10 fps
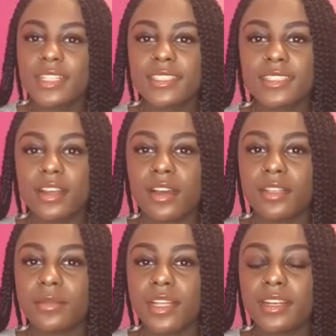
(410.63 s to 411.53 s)
This is
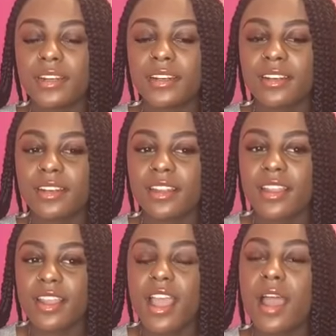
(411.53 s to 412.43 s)
hard, man.
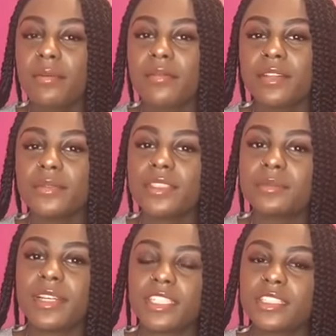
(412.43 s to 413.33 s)
I probably would
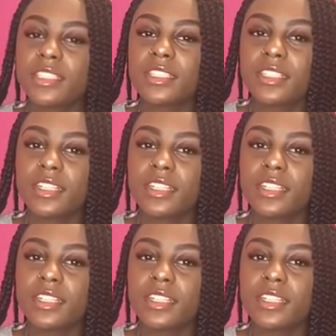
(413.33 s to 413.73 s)
smash,